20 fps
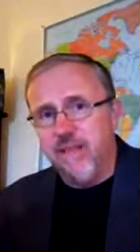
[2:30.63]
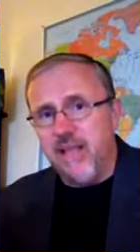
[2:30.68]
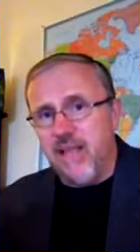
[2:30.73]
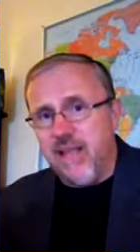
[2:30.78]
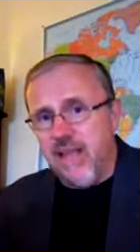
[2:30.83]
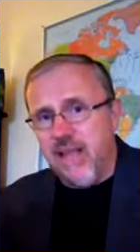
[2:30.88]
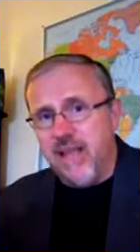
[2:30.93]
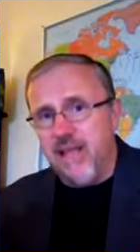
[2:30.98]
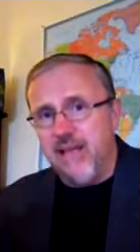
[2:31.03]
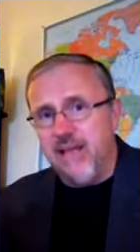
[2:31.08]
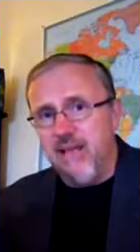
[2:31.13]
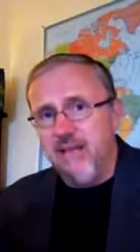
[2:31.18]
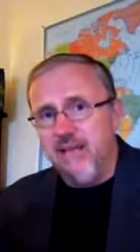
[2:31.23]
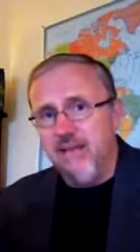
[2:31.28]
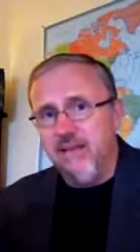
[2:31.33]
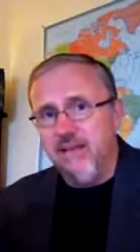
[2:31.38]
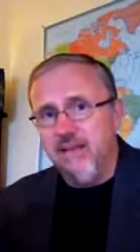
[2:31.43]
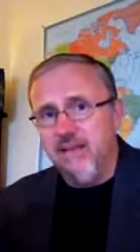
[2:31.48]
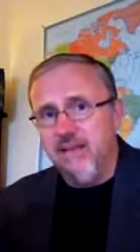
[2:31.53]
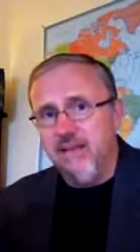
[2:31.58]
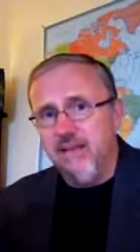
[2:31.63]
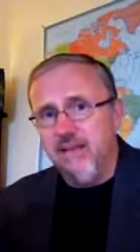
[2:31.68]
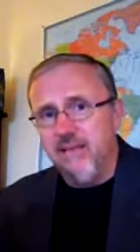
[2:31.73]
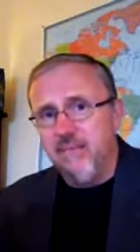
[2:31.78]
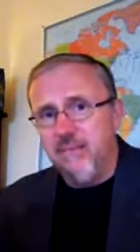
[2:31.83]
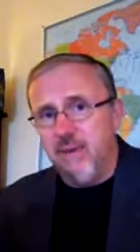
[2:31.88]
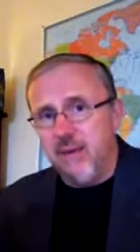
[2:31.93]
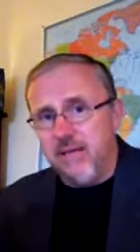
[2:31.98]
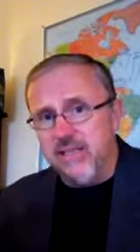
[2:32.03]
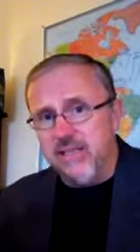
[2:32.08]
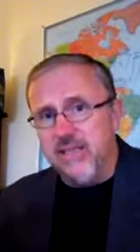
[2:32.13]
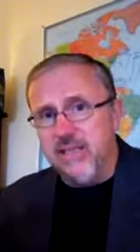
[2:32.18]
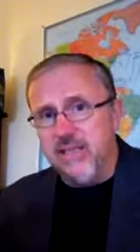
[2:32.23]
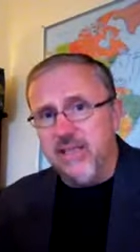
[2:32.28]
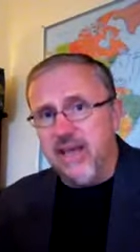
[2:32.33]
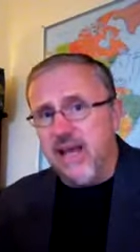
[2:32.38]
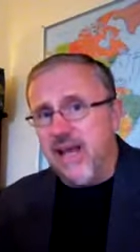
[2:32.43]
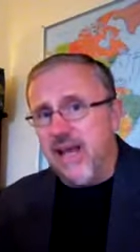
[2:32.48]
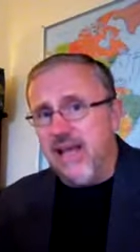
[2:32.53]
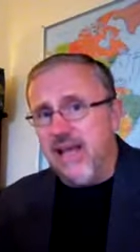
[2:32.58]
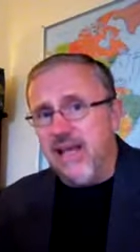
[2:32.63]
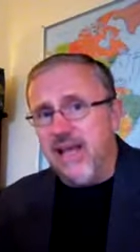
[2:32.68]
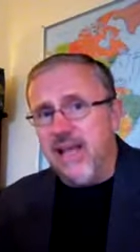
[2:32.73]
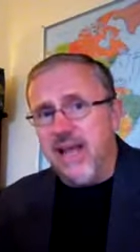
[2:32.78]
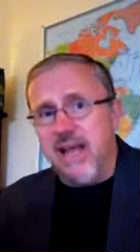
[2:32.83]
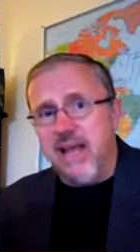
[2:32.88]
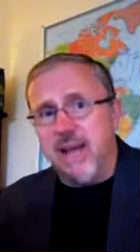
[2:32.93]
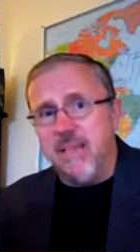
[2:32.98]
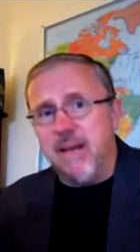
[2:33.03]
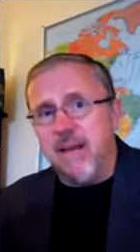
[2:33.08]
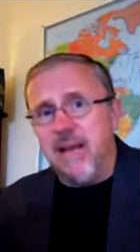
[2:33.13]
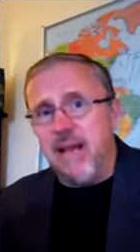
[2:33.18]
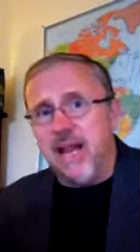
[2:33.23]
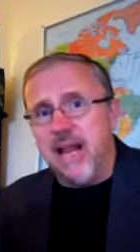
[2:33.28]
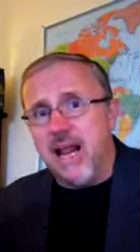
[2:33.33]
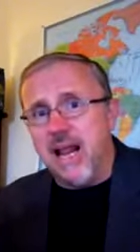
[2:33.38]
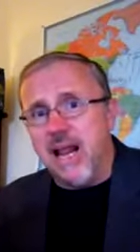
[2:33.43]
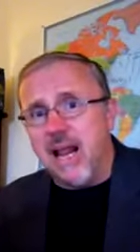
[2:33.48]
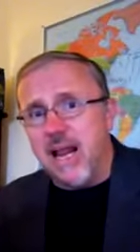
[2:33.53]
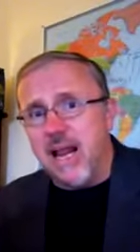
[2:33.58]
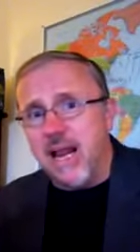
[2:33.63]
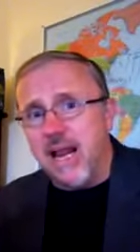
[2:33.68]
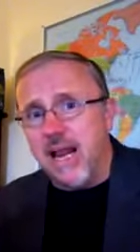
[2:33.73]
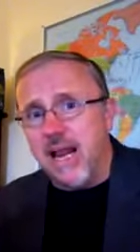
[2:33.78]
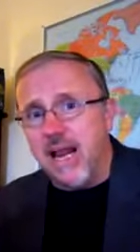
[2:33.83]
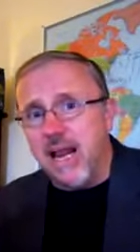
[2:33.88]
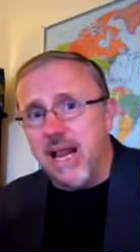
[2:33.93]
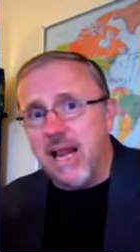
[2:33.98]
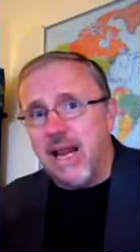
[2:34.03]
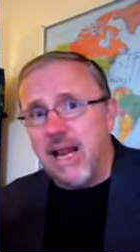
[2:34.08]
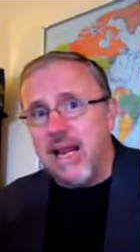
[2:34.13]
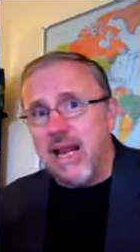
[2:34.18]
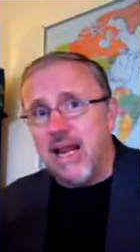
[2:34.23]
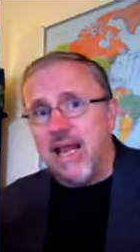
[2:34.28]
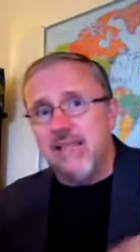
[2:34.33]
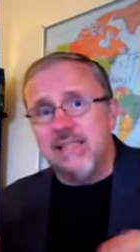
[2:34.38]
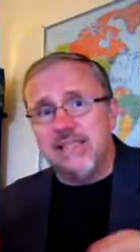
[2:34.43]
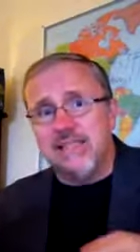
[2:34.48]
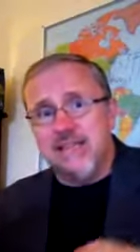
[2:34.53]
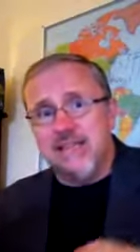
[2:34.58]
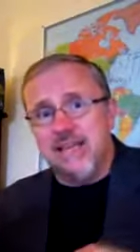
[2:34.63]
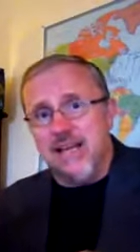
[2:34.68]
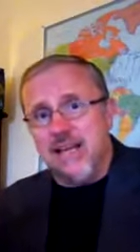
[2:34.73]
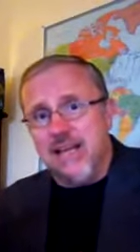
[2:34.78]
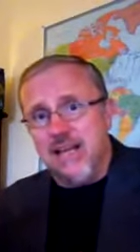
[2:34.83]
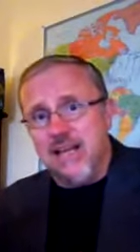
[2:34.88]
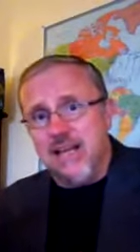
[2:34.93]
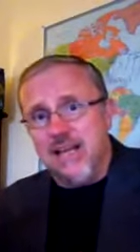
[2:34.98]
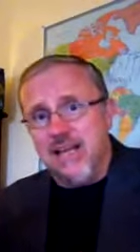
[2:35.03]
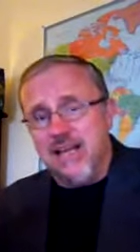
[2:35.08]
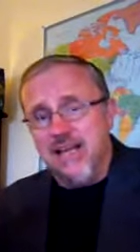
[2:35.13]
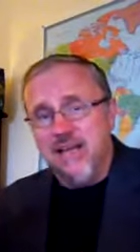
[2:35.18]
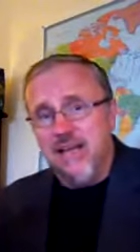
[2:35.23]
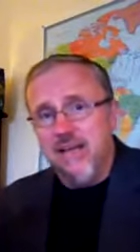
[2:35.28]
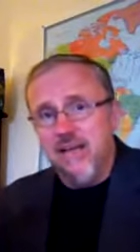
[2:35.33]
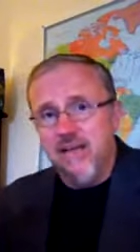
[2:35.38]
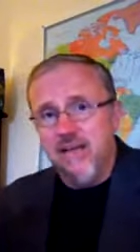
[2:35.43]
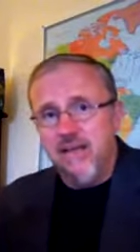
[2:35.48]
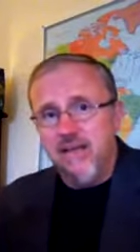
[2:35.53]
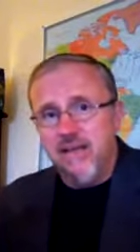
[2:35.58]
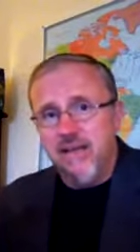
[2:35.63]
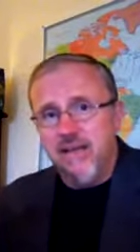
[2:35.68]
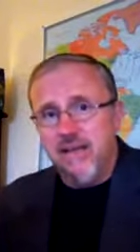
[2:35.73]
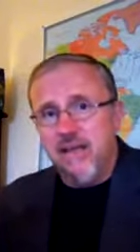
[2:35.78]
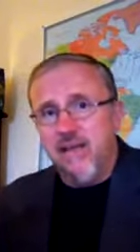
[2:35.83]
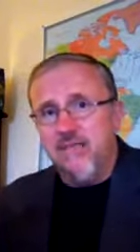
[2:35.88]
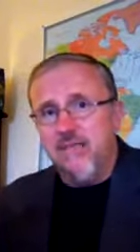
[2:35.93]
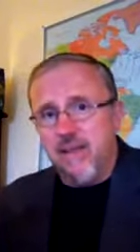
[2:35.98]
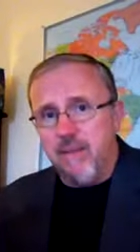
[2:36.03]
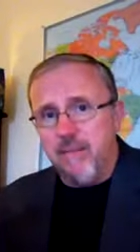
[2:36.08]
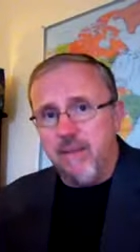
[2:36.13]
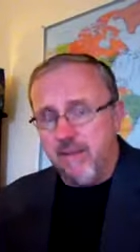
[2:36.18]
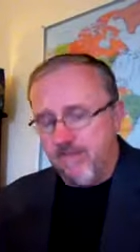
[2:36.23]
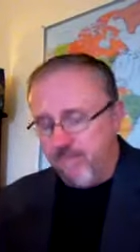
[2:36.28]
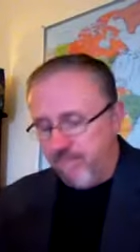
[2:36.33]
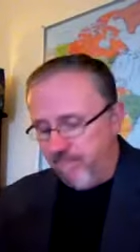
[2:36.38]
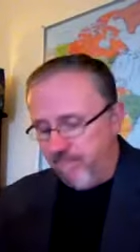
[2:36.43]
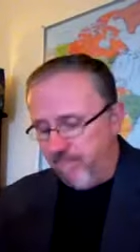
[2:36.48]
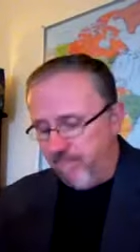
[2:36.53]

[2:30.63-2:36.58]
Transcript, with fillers: and President Ali Saleh of Yemen.